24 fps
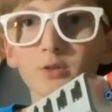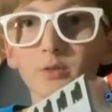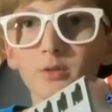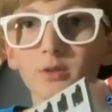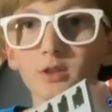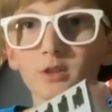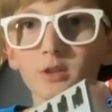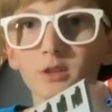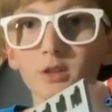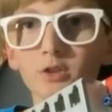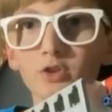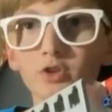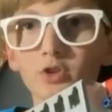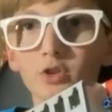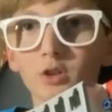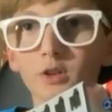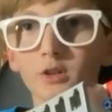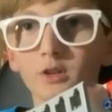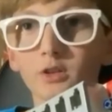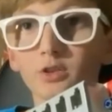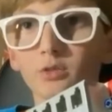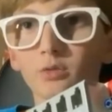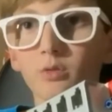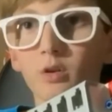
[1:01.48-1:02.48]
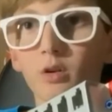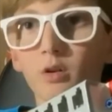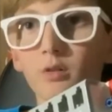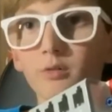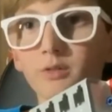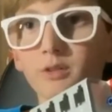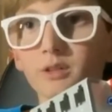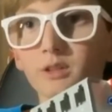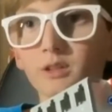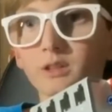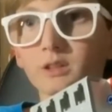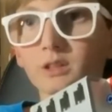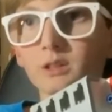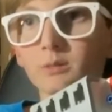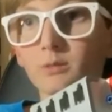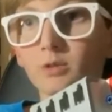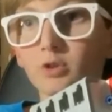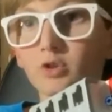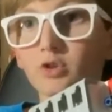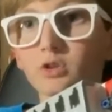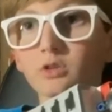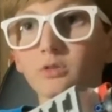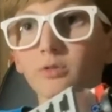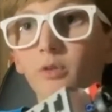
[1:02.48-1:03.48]
was initially to do all the easy
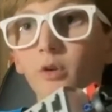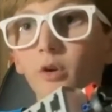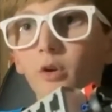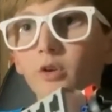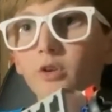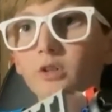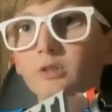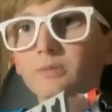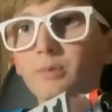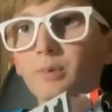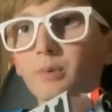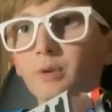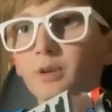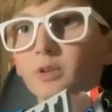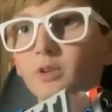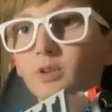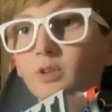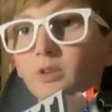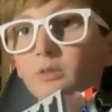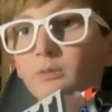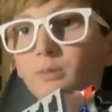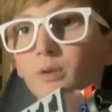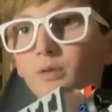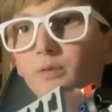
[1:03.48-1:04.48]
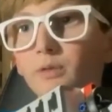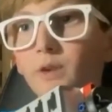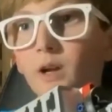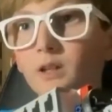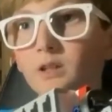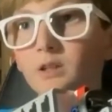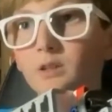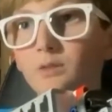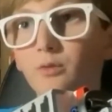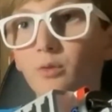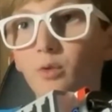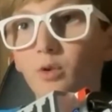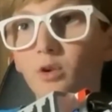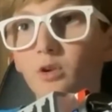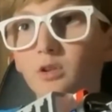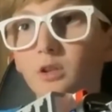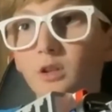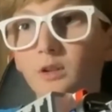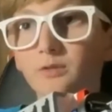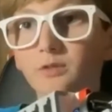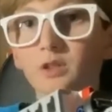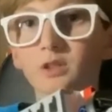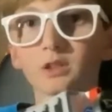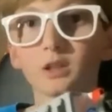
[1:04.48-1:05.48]
missions first, but we couldn't perfect the
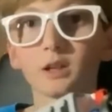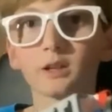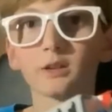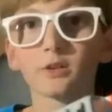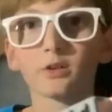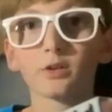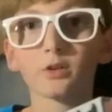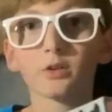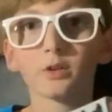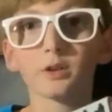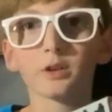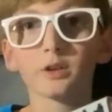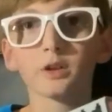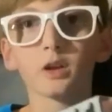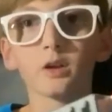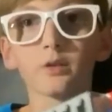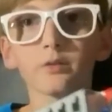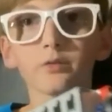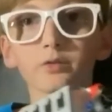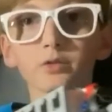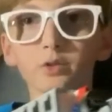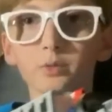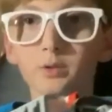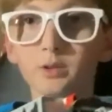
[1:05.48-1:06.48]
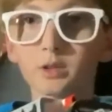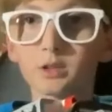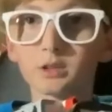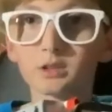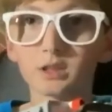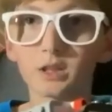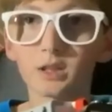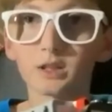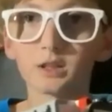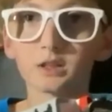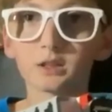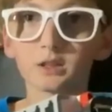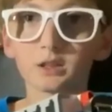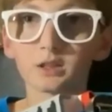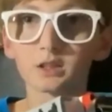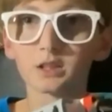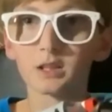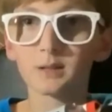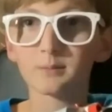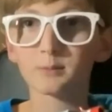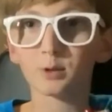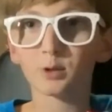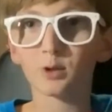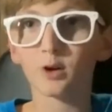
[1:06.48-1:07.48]
forklift design early enough, so we decided to
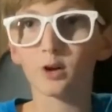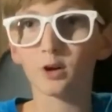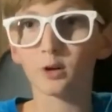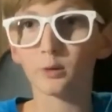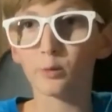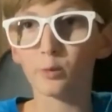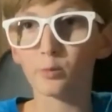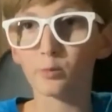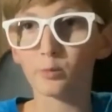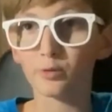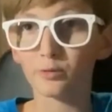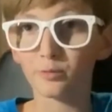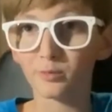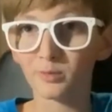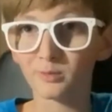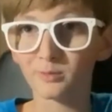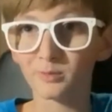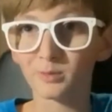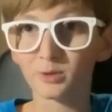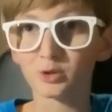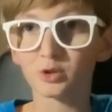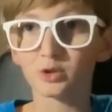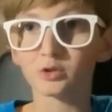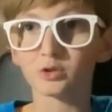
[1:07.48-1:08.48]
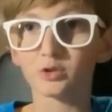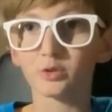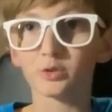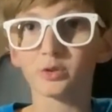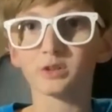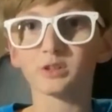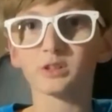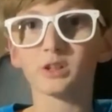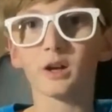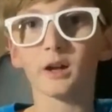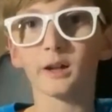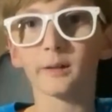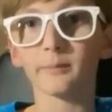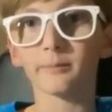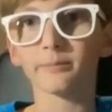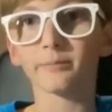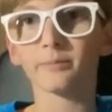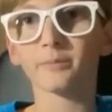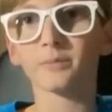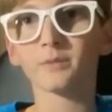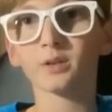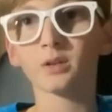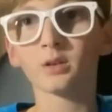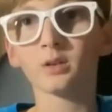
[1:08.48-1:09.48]
skip the cargo movement missions due to time.
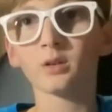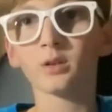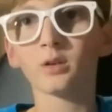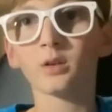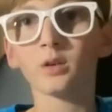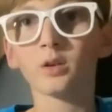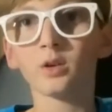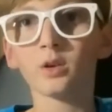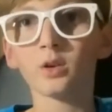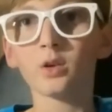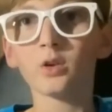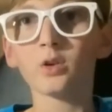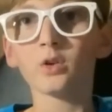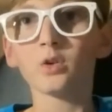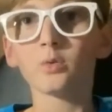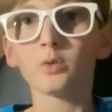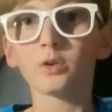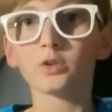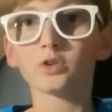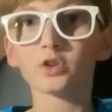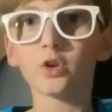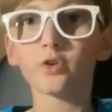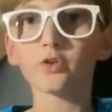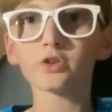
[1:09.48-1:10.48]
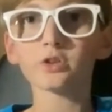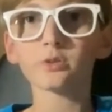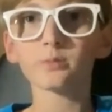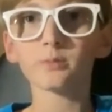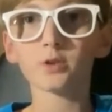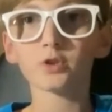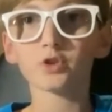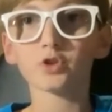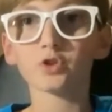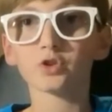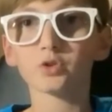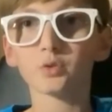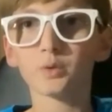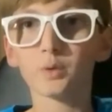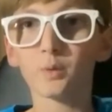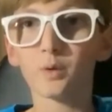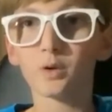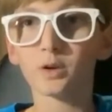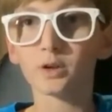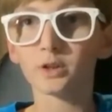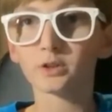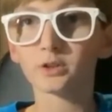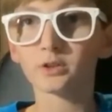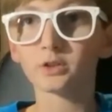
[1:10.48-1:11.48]
We chose the missions we
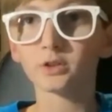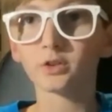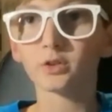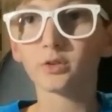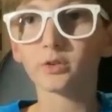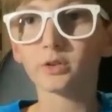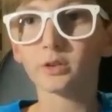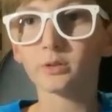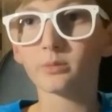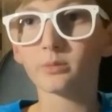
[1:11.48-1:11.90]
wanted to do,